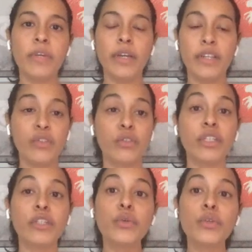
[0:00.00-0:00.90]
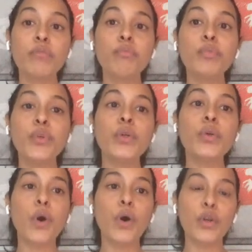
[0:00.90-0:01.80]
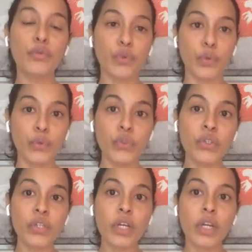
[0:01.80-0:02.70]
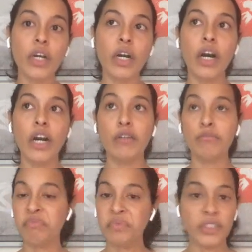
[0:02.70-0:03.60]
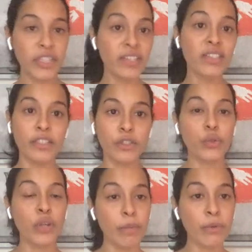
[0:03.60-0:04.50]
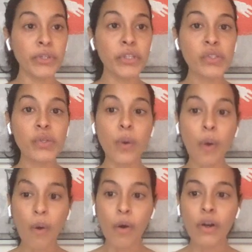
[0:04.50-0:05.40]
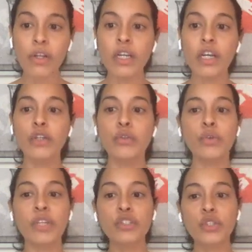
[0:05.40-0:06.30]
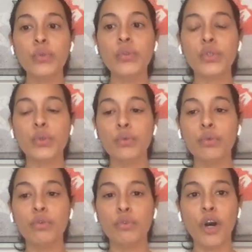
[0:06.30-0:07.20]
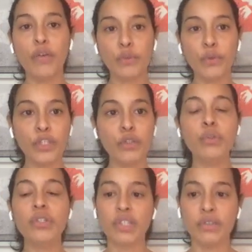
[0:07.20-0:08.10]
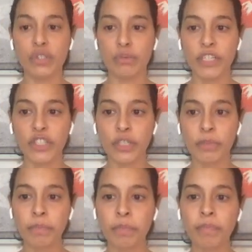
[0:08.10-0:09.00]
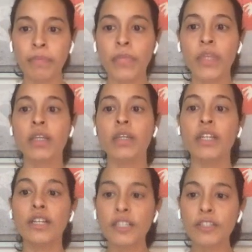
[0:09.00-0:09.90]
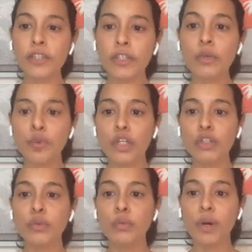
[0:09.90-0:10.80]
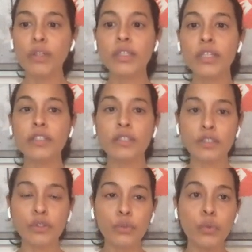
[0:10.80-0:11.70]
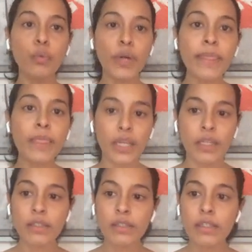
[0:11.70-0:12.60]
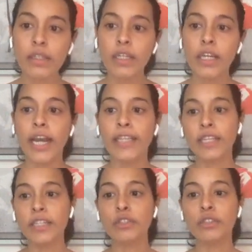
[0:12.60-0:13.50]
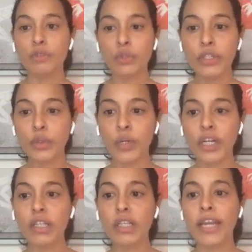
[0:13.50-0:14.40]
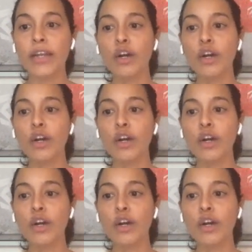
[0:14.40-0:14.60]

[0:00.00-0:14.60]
etc. You can put all of those, yes, into libraries, or you can choose to offload it to a service mesh. In a container world, you want a container to do one thing and then do it well and